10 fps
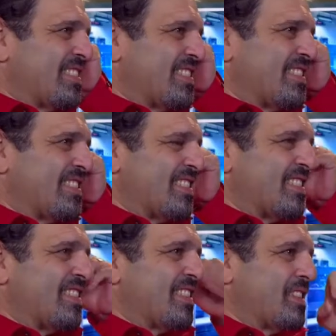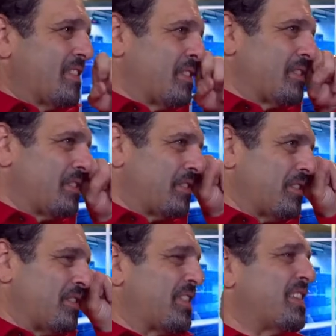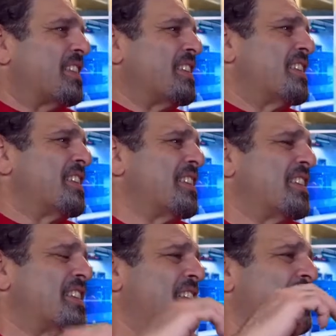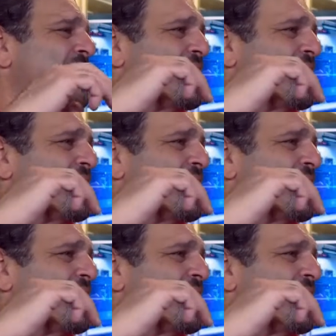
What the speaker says: This person isn't speaking.